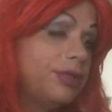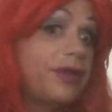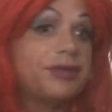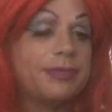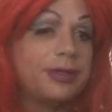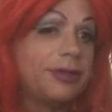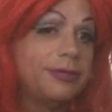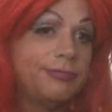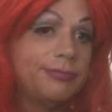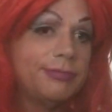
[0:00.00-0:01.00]
Dave Chappelle.
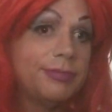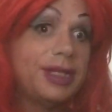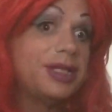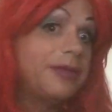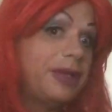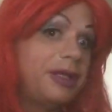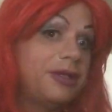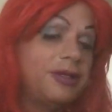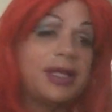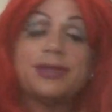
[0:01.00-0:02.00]
He's a
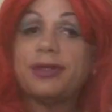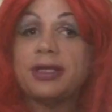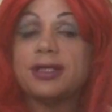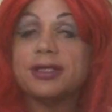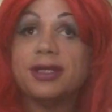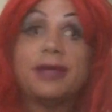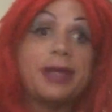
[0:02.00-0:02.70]
comedian. That's what he does. He